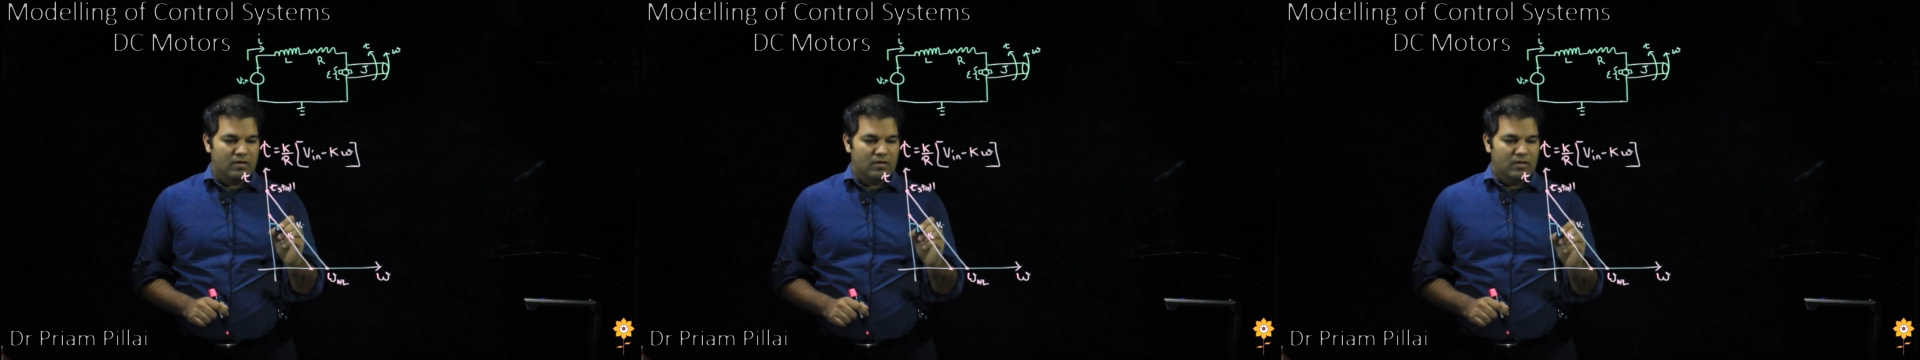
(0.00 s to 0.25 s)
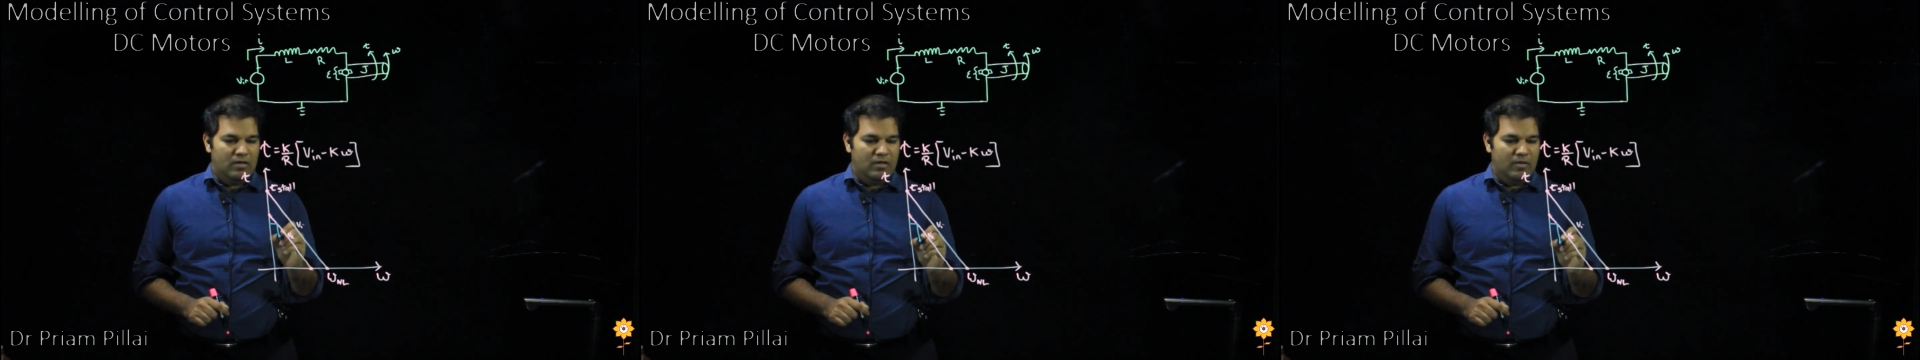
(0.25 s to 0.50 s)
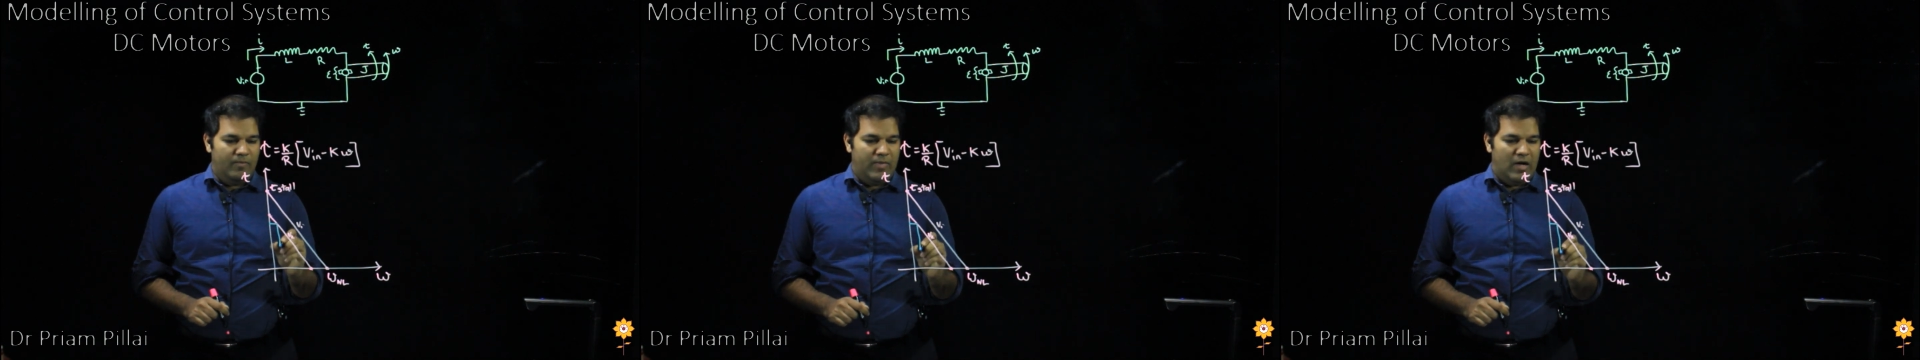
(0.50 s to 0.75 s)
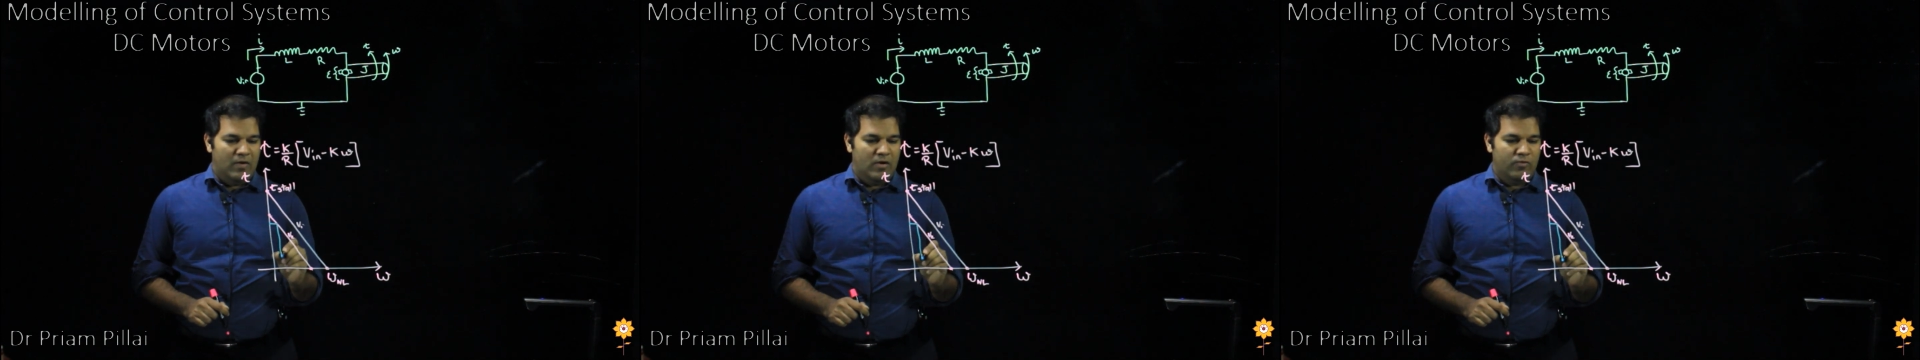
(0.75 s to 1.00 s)
the
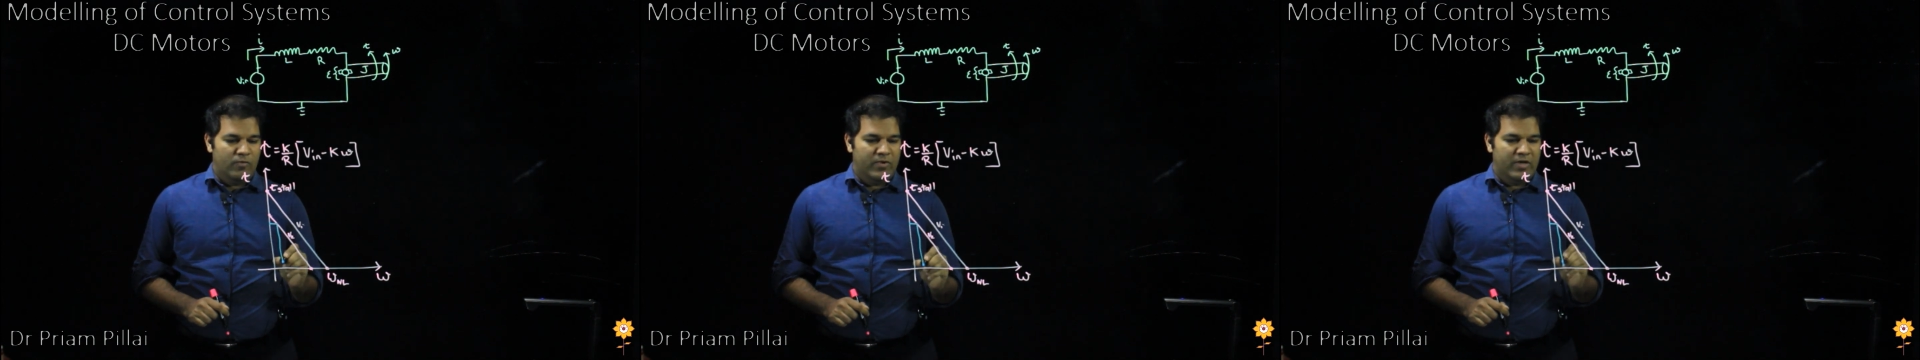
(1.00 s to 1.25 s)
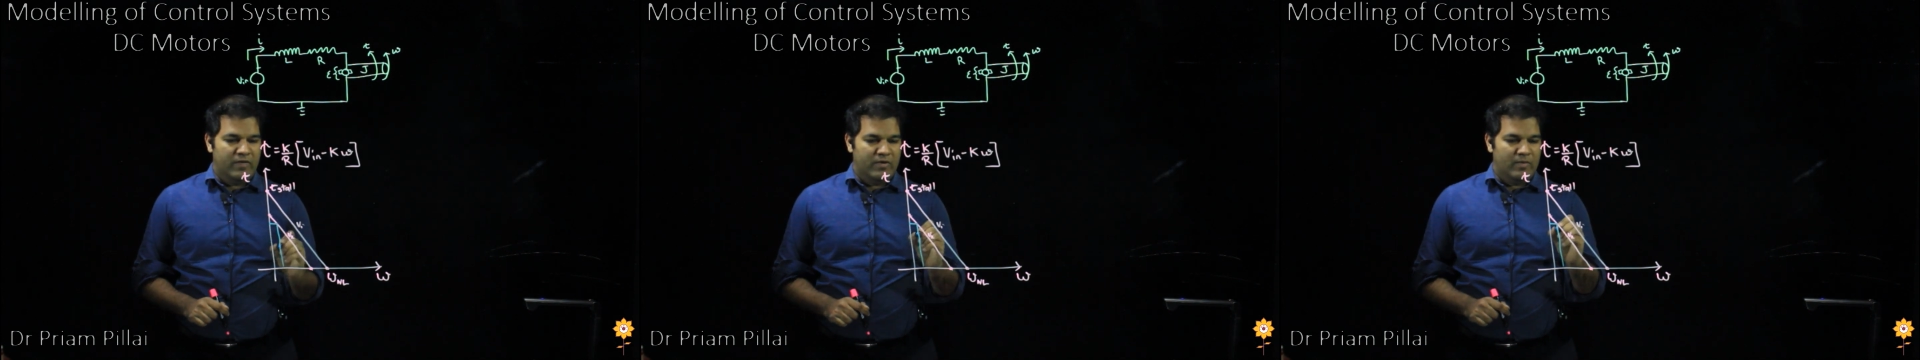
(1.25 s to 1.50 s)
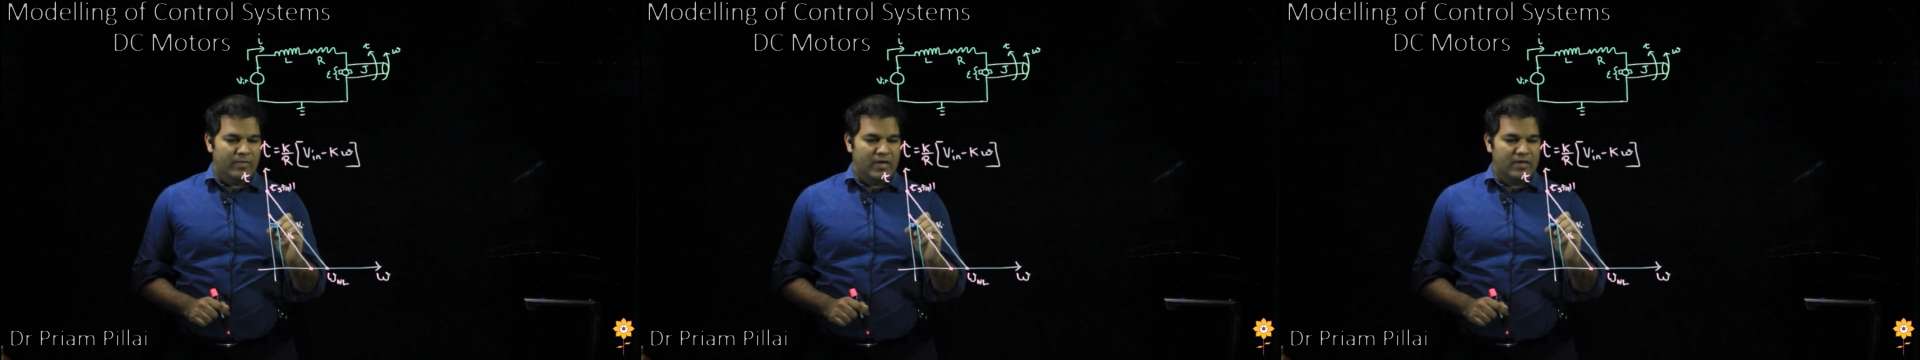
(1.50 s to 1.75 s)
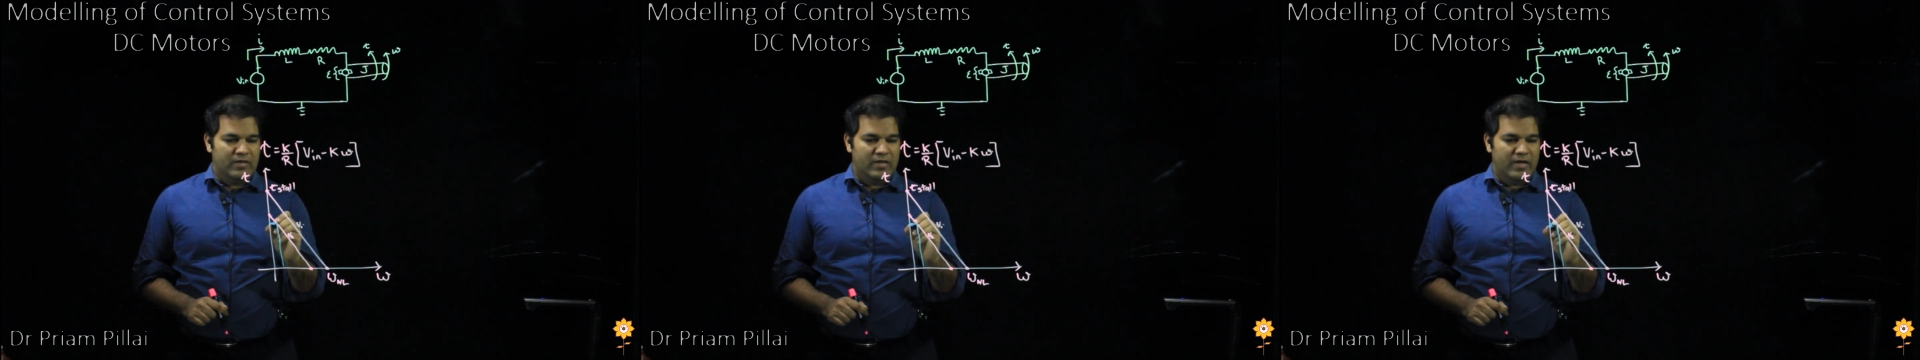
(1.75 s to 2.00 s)
power would be given by
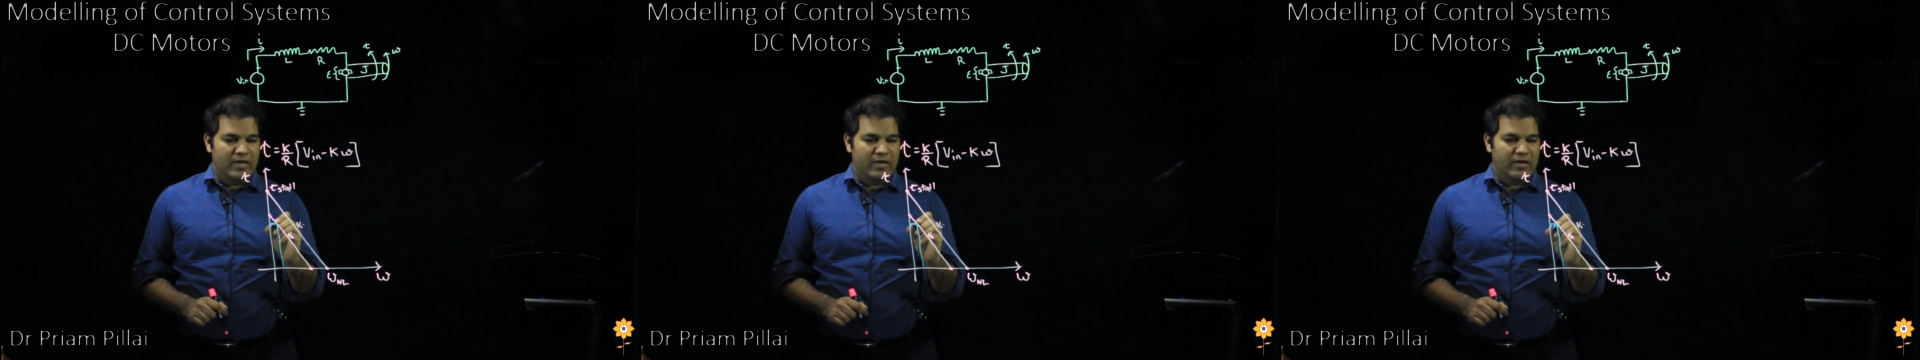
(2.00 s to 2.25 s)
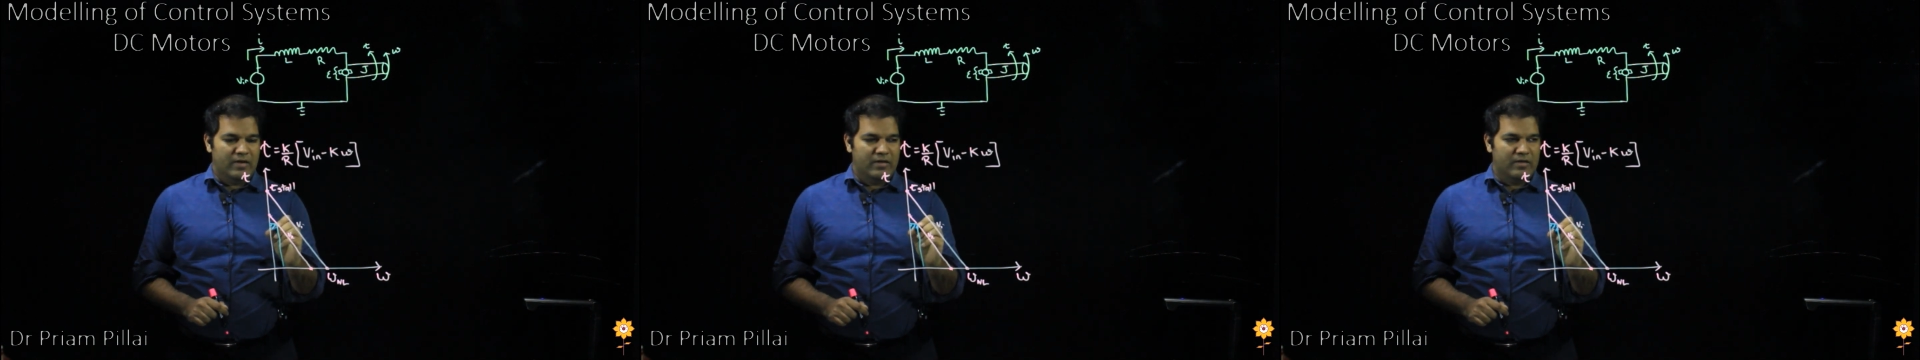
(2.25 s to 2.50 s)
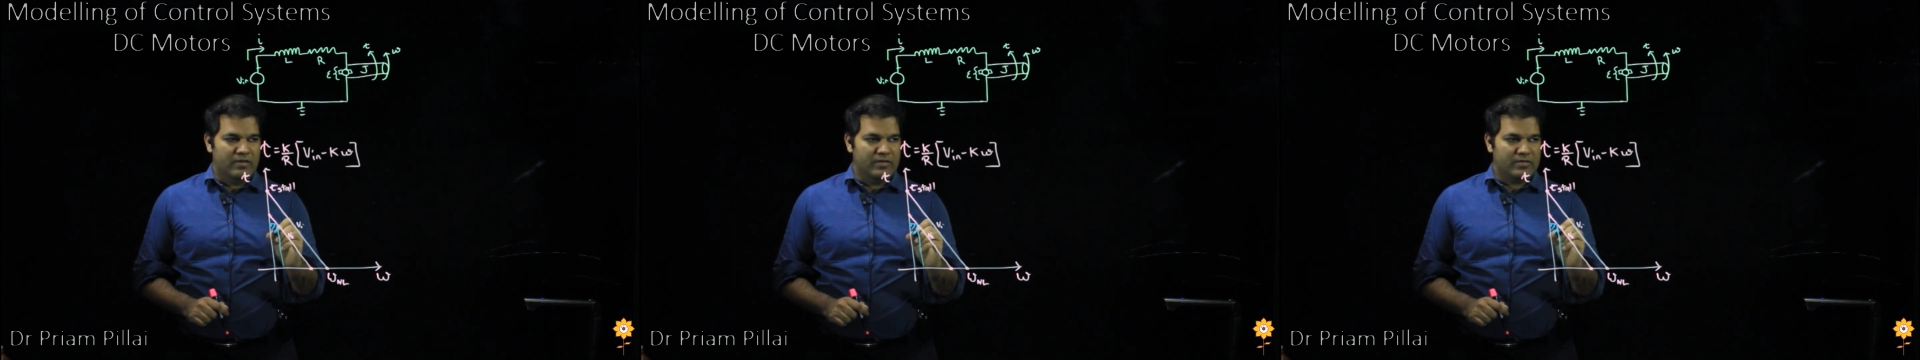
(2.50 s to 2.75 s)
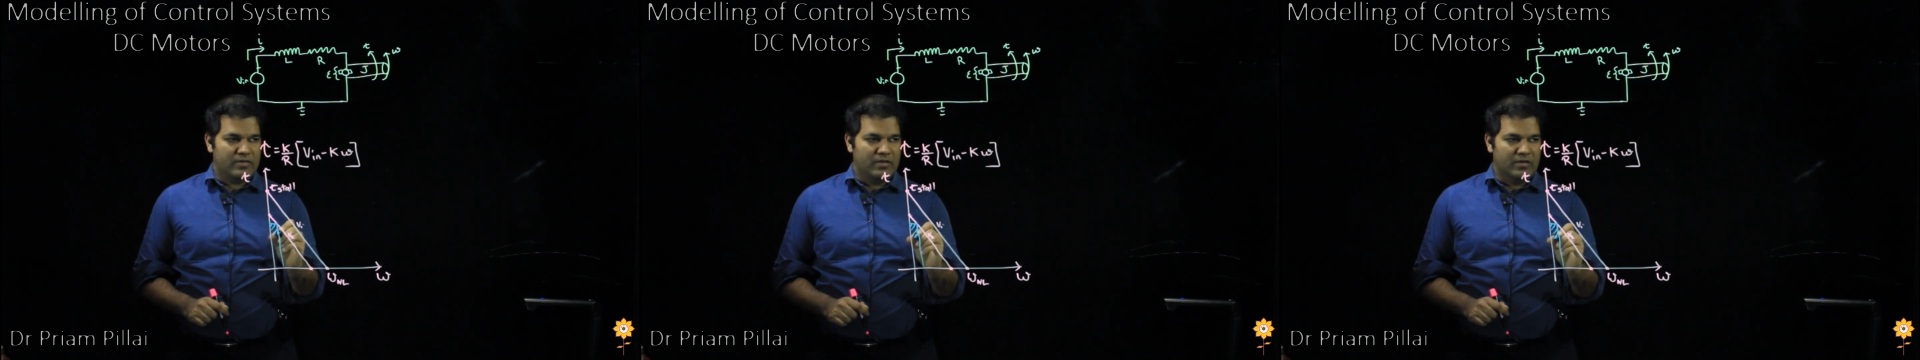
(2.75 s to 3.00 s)
the area under this
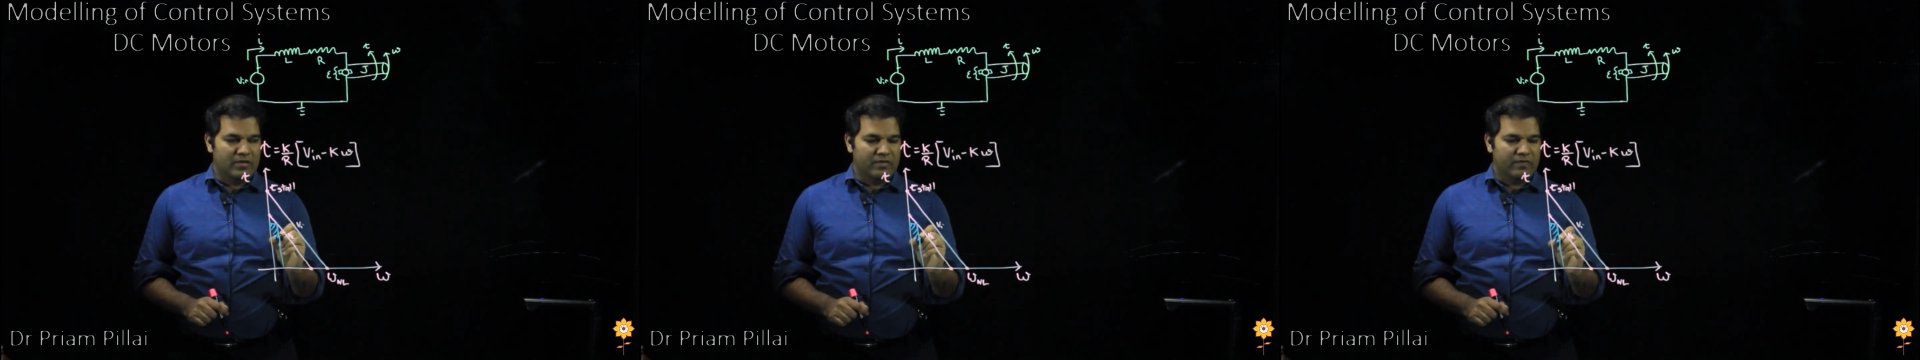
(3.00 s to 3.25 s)
curve,